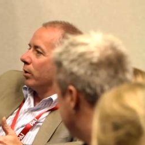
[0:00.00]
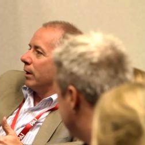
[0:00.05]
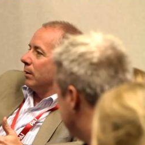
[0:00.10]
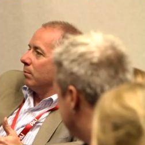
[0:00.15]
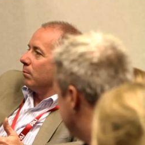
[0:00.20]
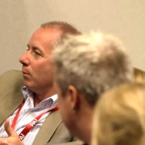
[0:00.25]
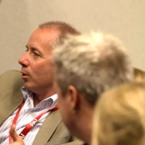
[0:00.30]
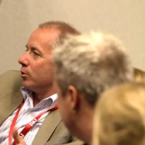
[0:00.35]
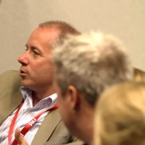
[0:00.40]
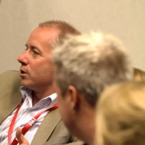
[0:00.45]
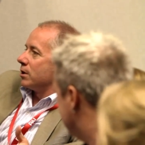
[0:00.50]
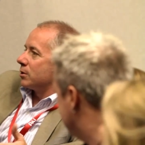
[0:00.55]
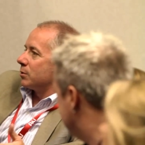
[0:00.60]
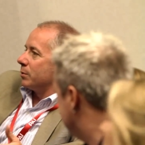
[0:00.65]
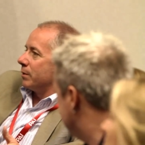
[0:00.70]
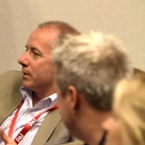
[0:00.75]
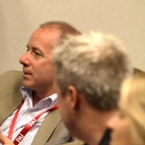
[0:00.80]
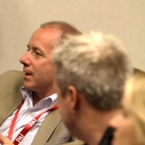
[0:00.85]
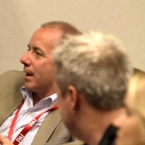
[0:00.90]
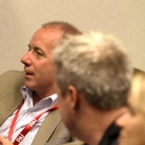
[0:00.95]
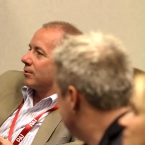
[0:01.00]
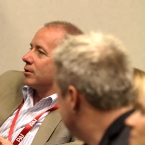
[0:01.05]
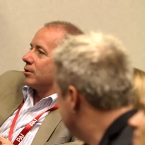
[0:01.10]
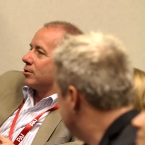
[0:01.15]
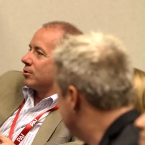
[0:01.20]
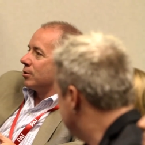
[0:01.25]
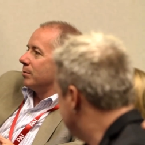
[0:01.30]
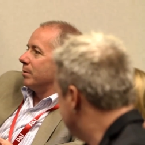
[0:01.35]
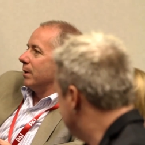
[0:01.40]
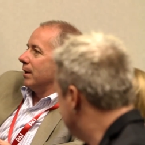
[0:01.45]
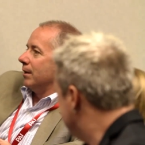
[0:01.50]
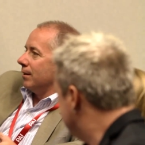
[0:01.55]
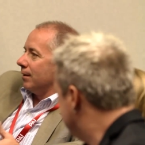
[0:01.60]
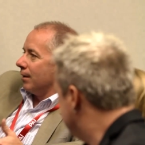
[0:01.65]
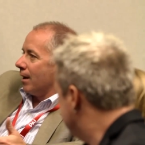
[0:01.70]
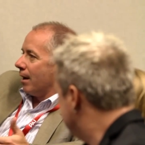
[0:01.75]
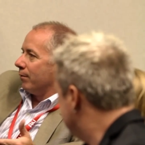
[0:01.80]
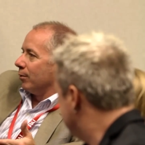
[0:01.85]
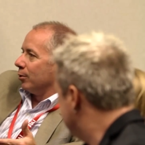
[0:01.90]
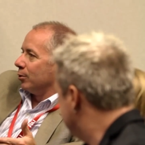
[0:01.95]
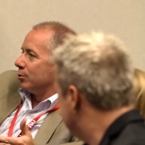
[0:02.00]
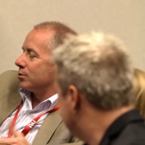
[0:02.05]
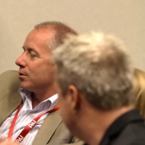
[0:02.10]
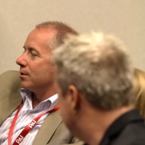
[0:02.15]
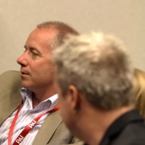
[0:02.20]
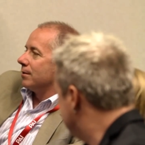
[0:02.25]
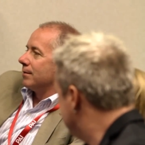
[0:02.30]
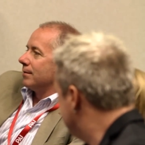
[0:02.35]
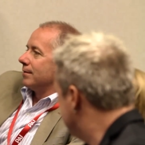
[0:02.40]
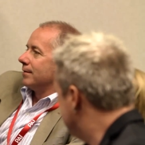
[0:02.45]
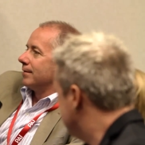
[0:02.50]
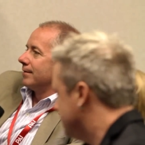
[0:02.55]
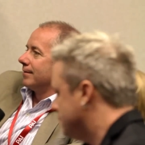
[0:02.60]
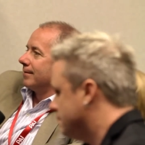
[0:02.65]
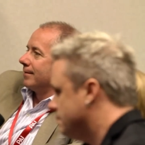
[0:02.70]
the word emergence when it actually should be evolution?